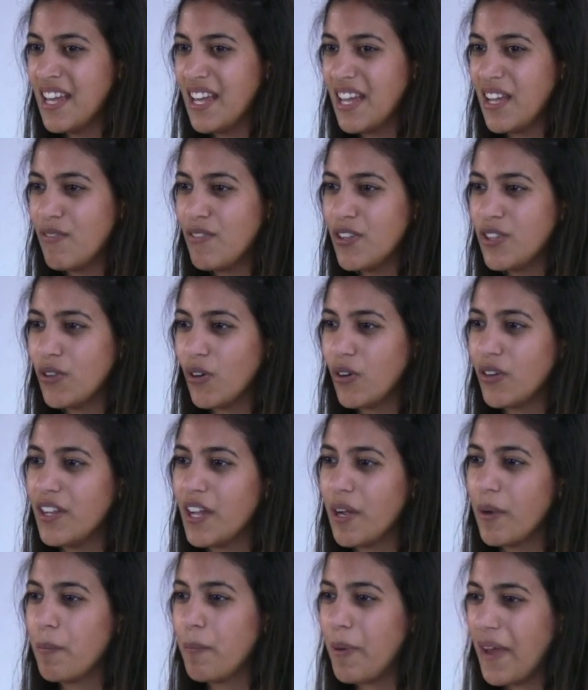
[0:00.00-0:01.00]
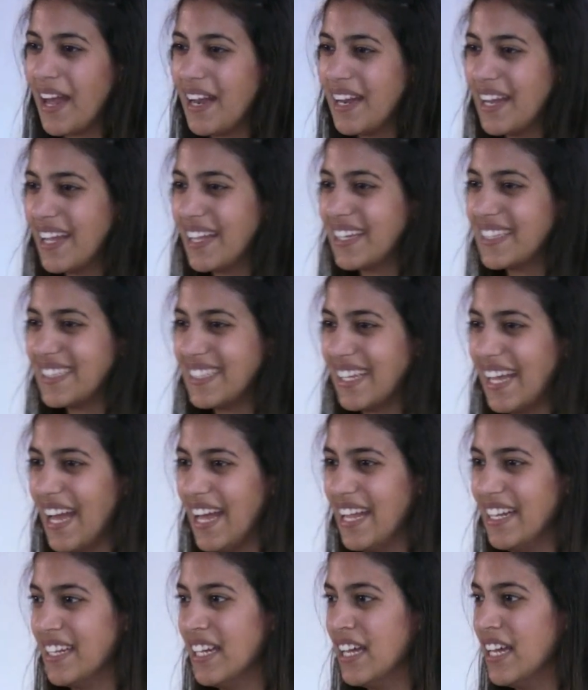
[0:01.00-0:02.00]
even though they're panicked
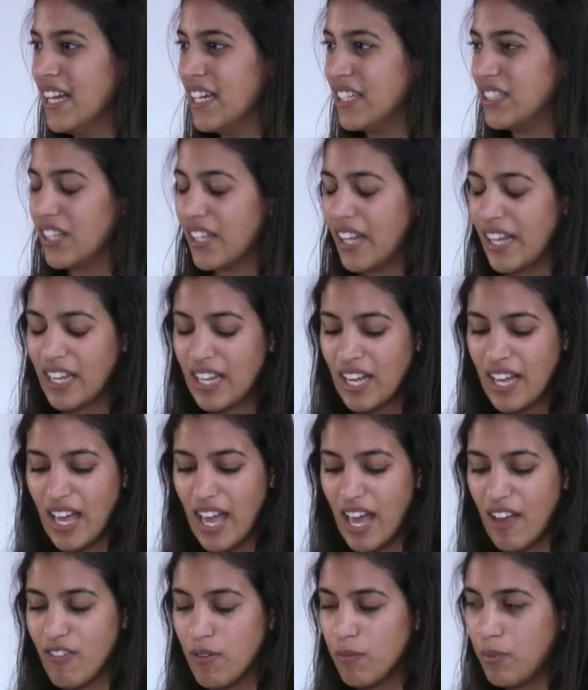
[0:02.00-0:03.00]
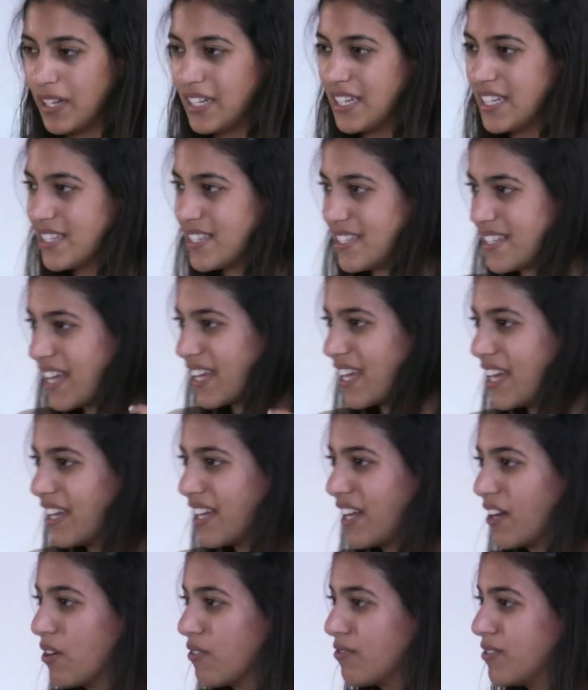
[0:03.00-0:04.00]
and they're like everybody is taking
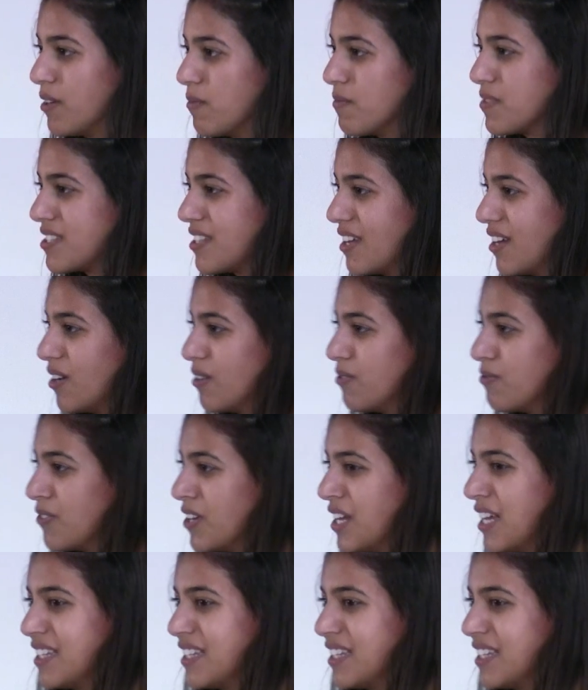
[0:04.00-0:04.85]
care of themselves,